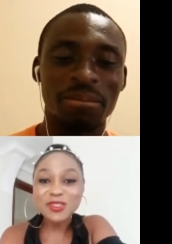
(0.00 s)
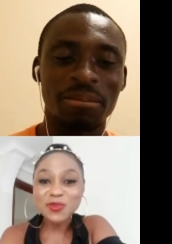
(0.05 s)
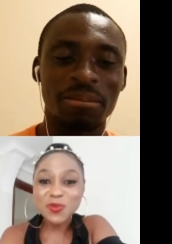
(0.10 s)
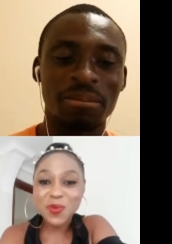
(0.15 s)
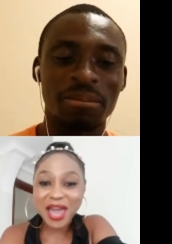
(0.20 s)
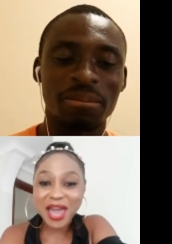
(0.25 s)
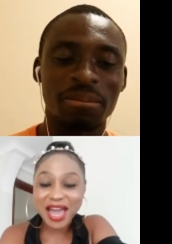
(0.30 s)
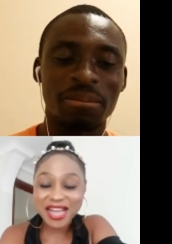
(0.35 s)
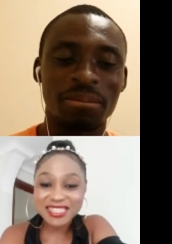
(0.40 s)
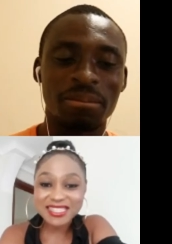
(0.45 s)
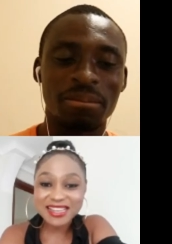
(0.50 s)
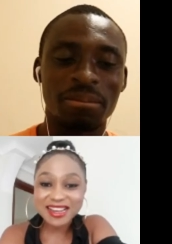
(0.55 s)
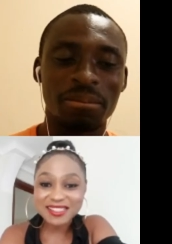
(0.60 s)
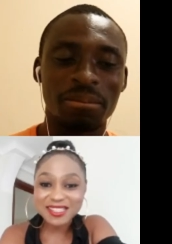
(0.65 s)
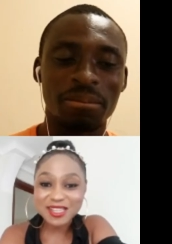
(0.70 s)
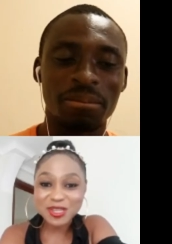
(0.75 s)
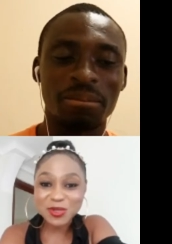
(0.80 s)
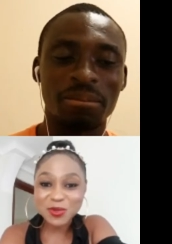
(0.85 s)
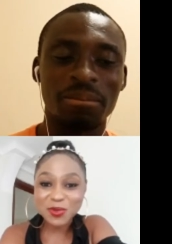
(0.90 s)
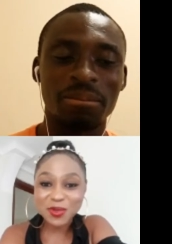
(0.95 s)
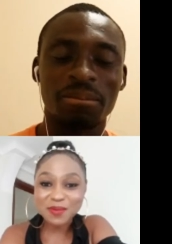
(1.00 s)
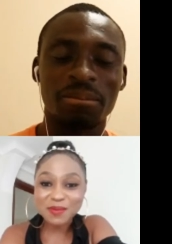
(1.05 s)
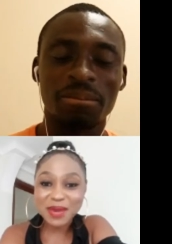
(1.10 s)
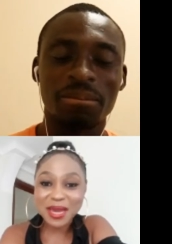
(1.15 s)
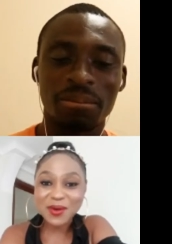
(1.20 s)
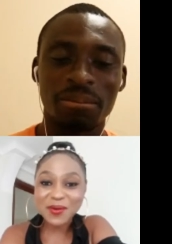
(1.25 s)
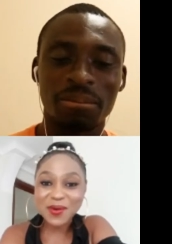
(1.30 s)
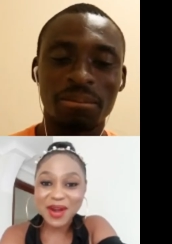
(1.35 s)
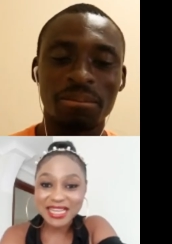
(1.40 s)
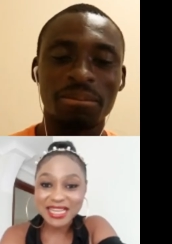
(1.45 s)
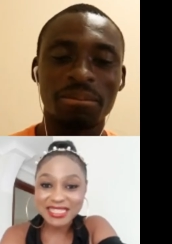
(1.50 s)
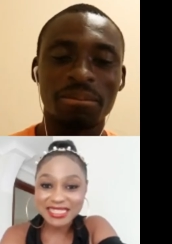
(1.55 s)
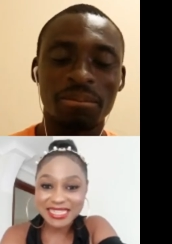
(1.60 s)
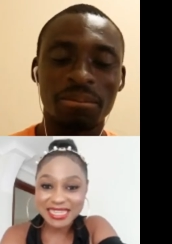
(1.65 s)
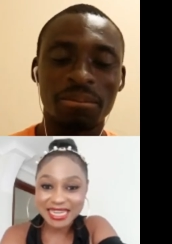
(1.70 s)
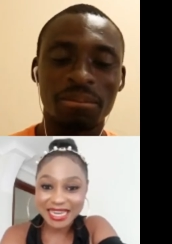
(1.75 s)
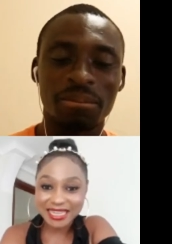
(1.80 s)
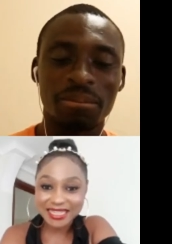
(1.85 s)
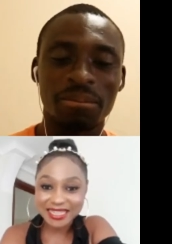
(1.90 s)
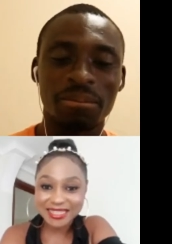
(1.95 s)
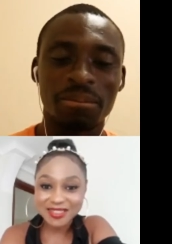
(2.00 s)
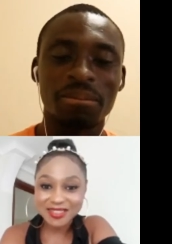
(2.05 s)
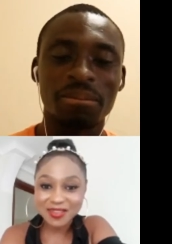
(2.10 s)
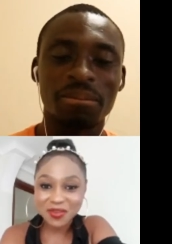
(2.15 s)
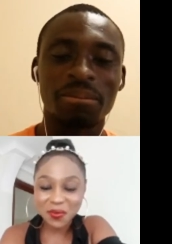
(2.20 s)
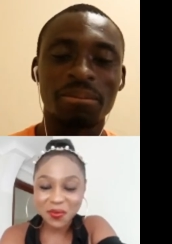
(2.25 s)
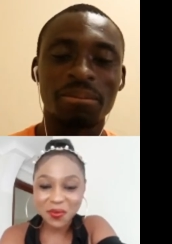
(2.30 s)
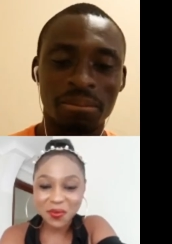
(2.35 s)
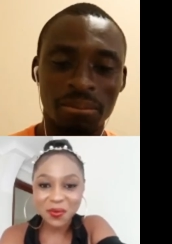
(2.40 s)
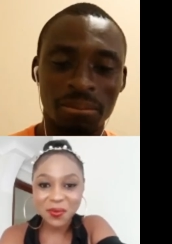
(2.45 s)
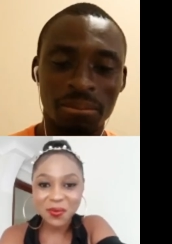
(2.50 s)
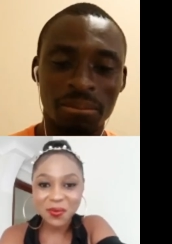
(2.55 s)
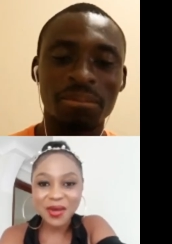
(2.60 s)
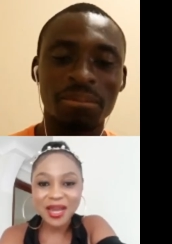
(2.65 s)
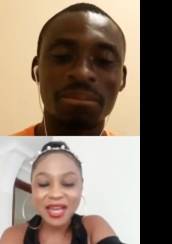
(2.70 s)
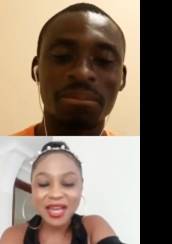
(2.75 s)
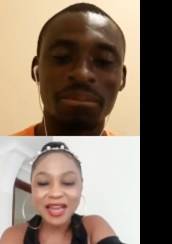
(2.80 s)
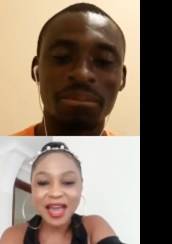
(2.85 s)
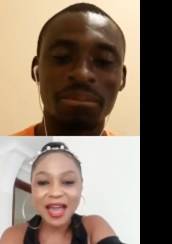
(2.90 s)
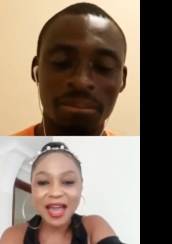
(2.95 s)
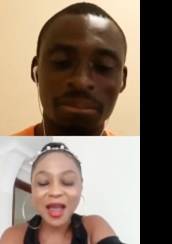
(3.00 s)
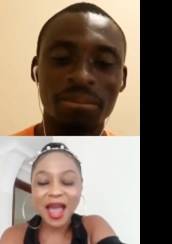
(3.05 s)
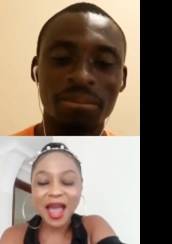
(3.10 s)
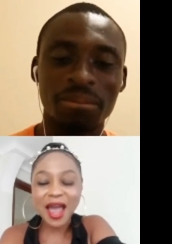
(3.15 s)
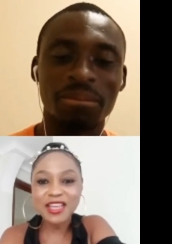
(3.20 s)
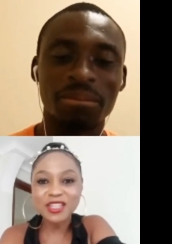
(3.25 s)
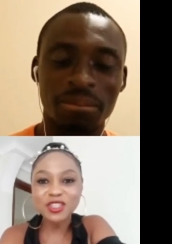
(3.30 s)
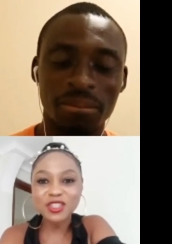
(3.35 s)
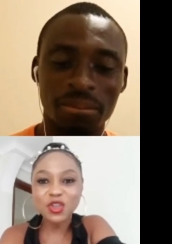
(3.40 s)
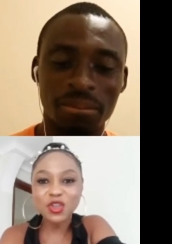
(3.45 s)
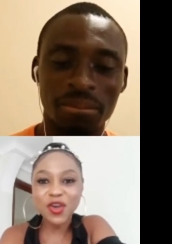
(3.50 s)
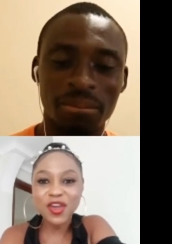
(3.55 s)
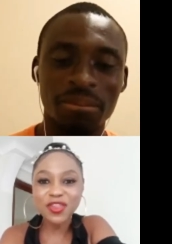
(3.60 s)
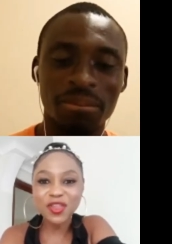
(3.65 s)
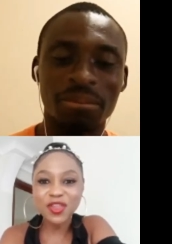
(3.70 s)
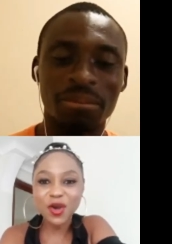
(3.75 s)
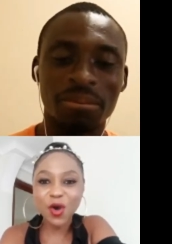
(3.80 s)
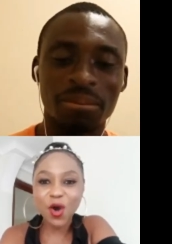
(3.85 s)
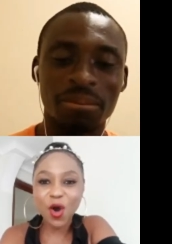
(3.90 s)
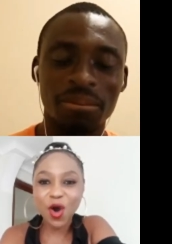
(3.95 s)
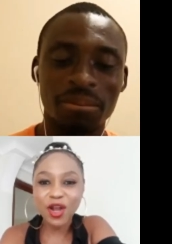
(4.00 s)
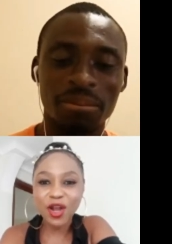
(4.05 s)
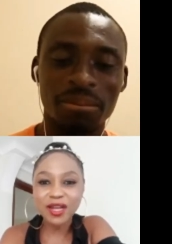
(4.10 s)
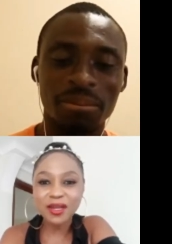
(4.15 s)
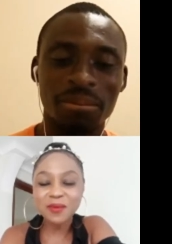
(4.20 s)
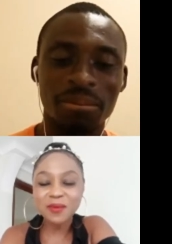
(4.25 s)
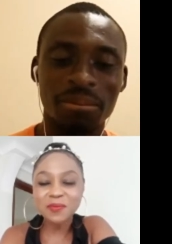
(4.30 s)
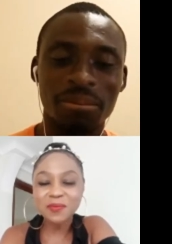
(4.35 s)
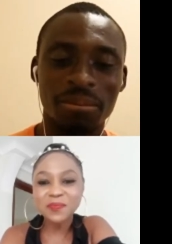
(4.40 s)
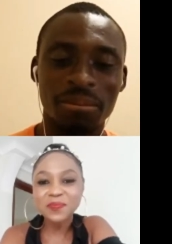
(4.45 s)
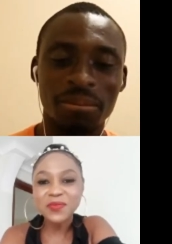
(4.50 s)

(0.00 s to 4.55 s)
Speaker 1: where I started with my writing, you know, and I, I enjoyed the column.